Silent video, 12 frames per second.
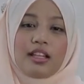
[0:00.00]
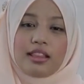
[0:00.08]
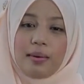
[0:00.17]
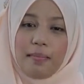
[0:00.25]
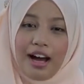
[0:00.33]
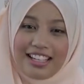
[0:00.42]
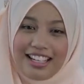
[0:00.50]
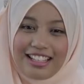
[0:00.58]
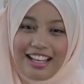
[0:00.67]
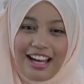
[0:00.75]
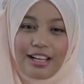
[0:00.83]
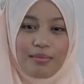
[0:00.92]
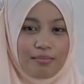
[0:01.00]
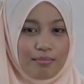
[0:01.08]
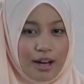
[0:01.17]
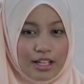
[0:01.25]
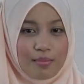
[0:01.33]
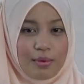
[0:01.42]
The marking line
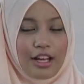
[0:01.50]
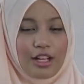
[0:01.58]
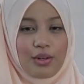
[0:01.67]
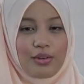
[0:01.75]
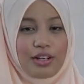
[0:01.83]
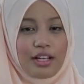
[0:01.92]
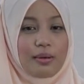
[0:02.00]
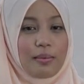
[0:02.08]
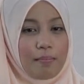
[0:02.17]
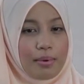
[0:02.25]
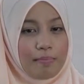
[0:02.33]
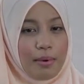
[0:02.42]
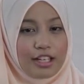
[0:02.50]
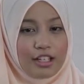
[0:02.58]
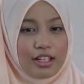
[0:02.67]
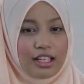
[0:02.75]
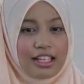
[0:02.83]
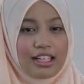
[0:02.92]
must be accurate,
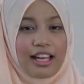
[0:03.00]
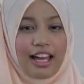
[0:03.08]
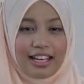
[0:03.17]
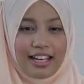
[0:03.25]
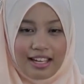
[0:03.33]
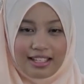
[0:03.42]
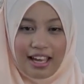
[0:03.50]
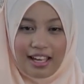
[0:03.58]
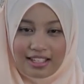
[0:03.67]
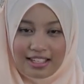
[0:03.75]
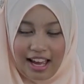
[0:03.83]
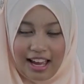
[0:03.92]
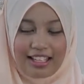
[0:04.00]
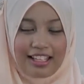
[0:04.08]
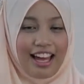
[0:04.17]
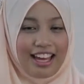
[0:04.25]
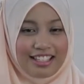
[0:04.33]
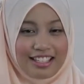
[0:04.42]
perpendicular and as exact
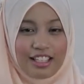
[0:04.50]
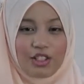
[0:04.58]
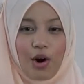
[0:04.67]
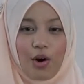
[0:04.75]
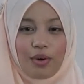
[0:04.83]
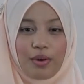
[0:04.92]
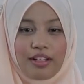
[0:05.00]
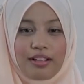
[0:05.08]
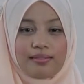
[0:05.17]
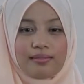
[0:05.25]
as in the drawing.